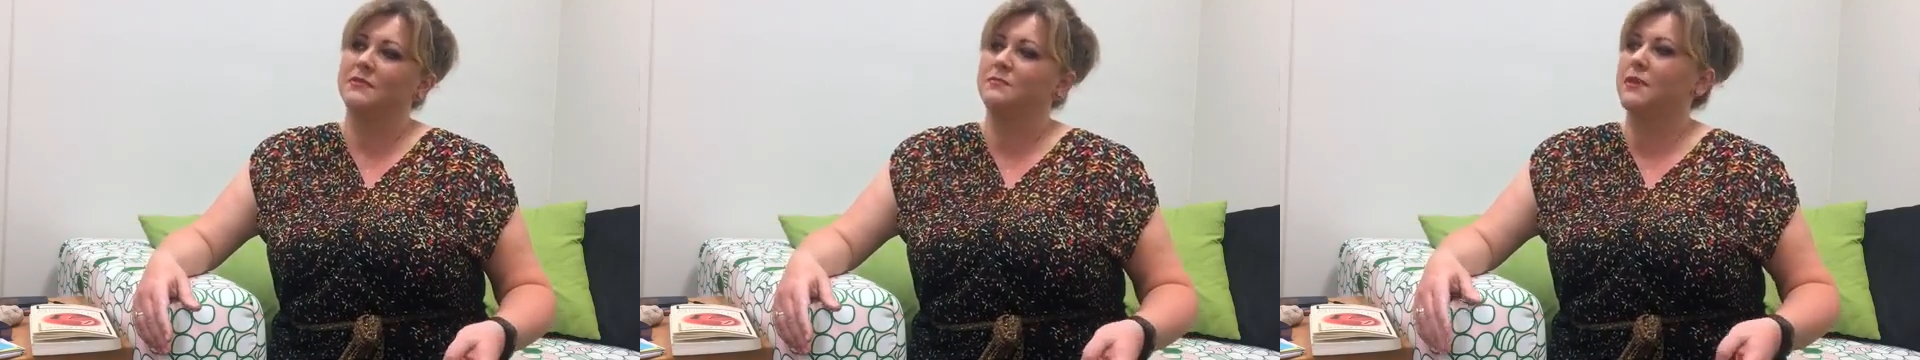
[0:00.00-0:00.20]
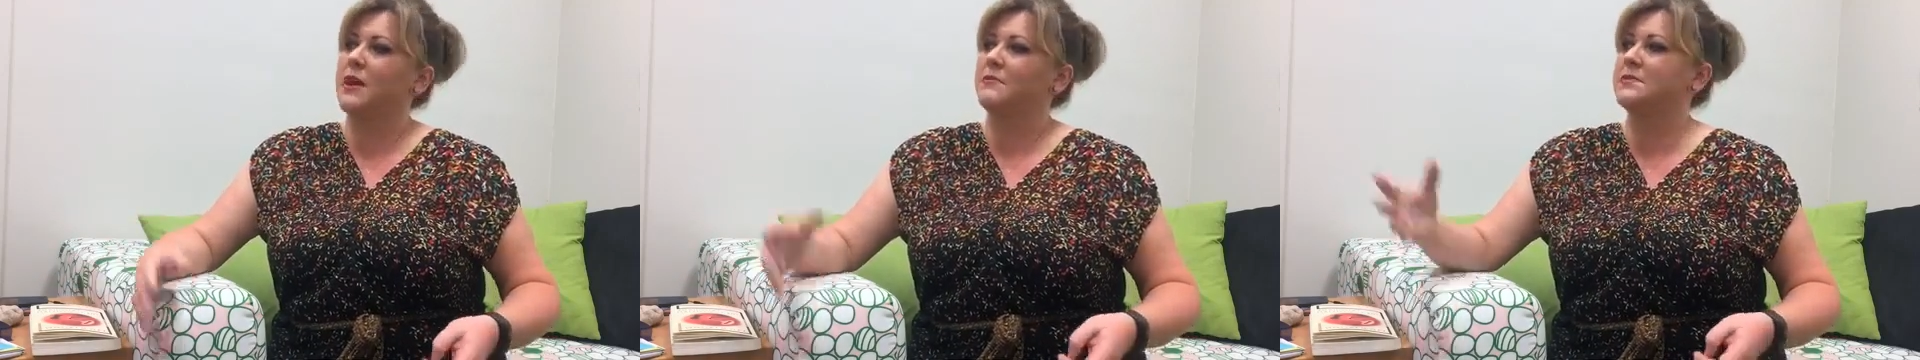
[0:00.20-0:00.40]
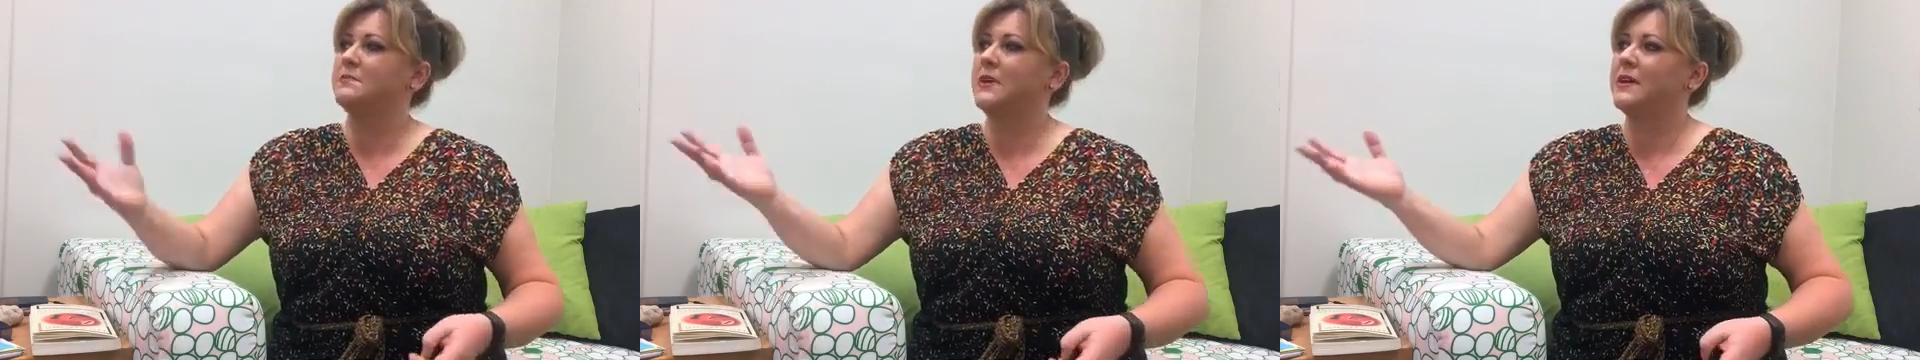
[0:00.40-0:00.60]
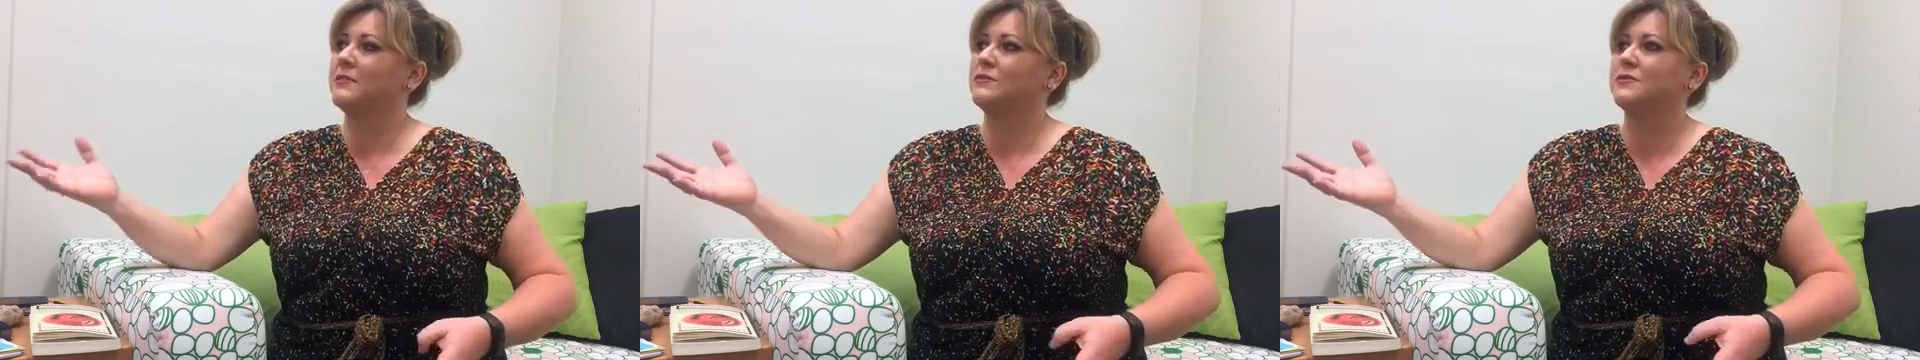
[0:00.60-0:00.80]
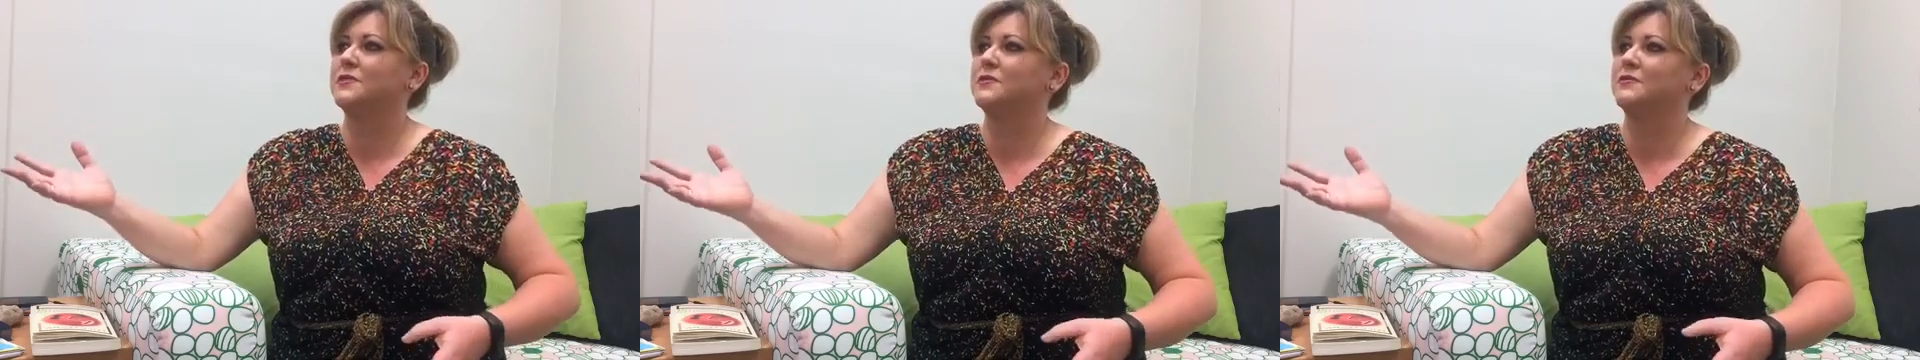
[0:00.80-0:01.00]
perhaps
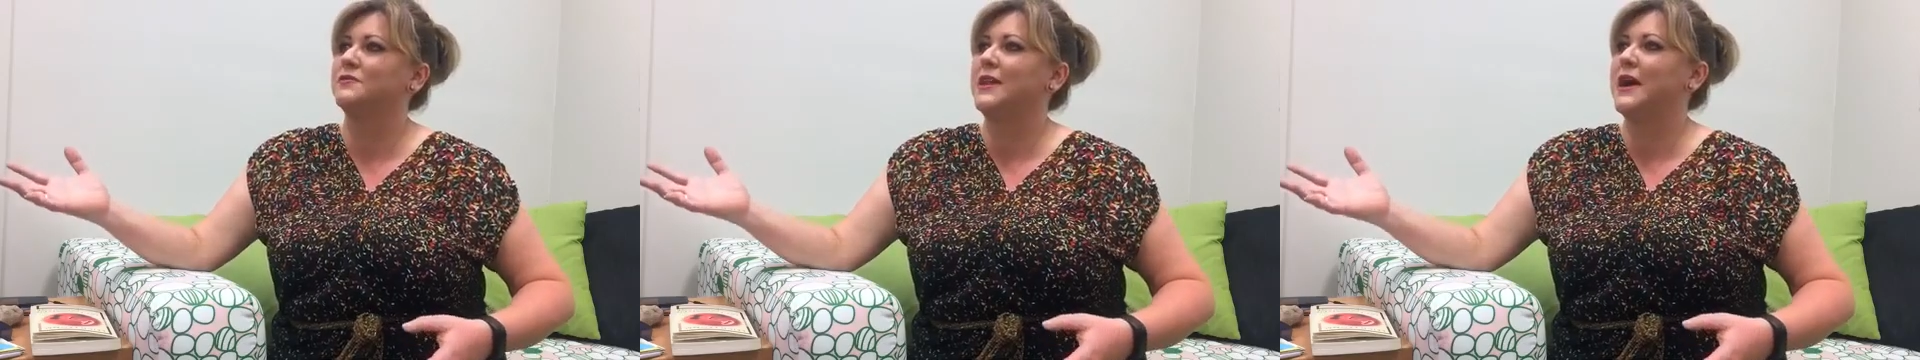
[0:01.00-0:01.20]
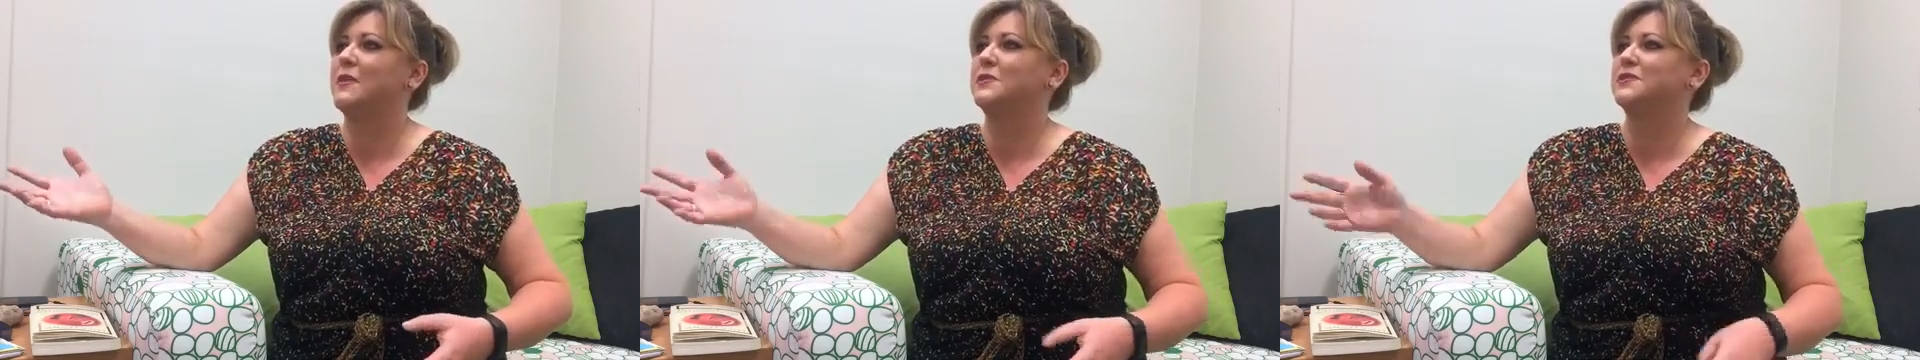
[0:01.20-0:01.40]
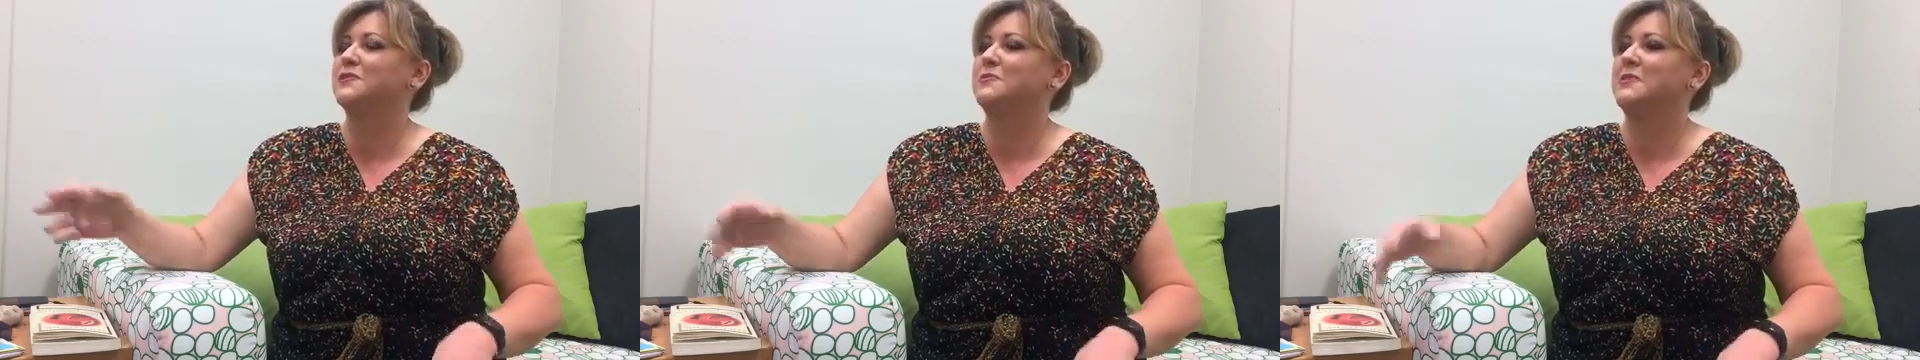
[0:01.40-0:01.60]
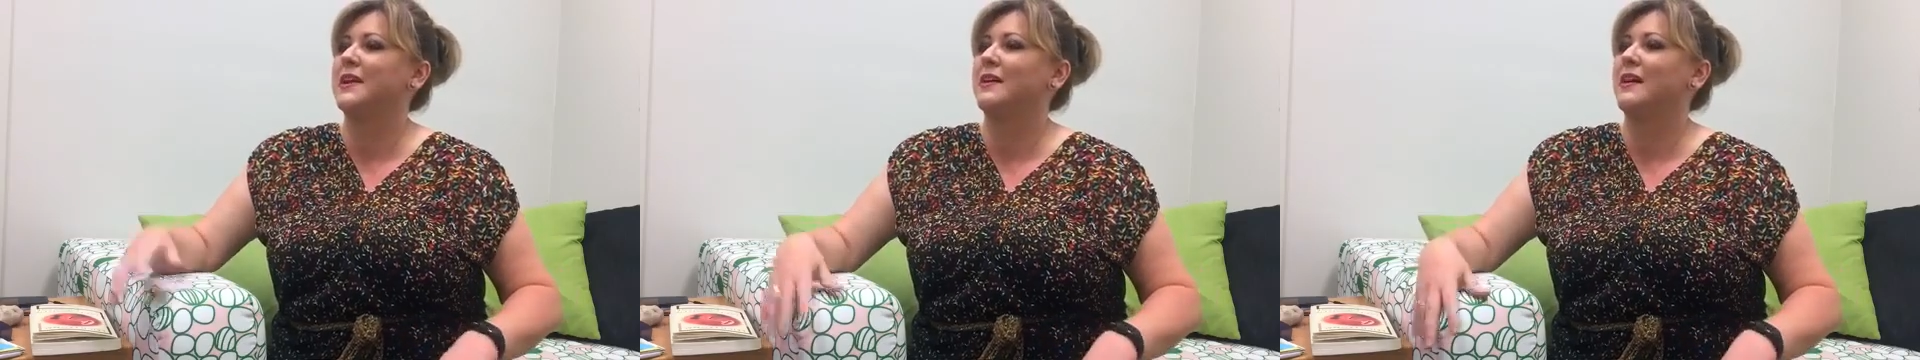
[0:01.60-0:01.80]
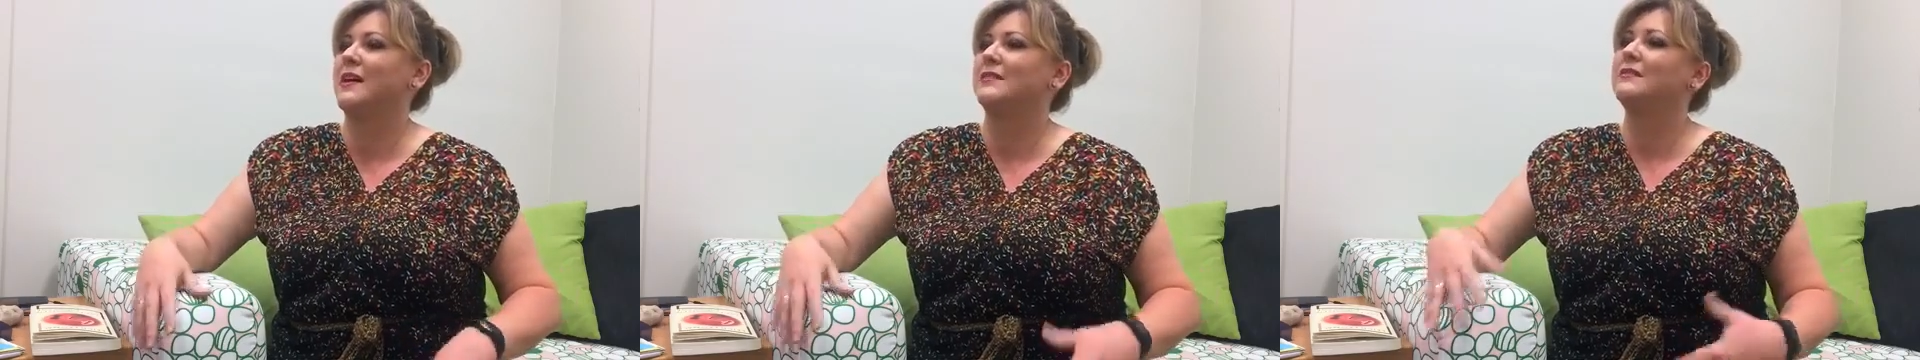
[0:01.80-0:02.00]
petals of flowers from their
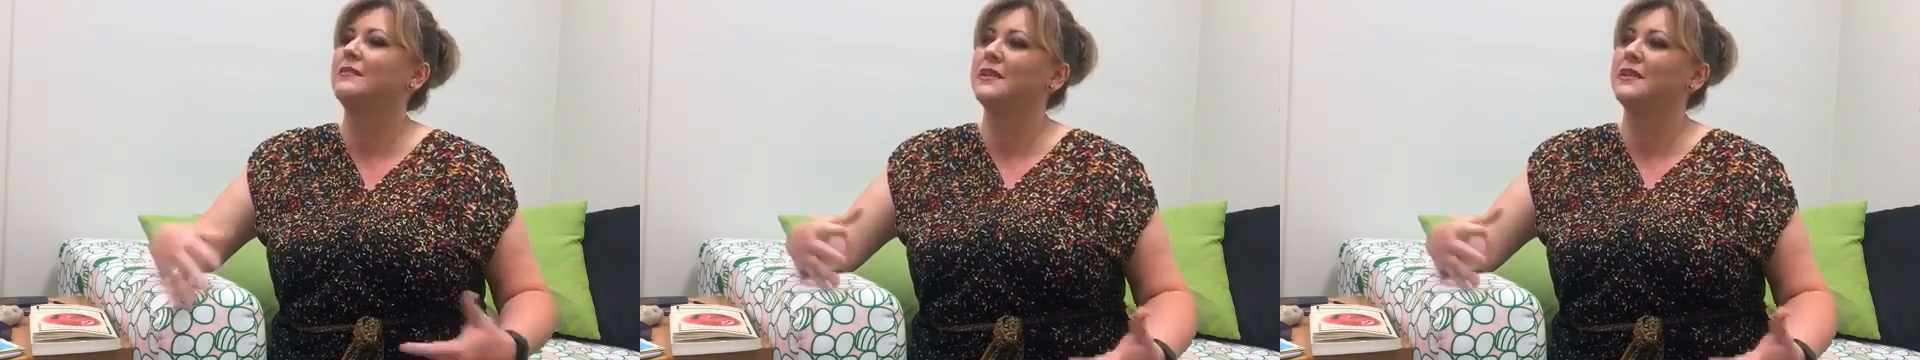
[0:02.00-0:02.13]
garden,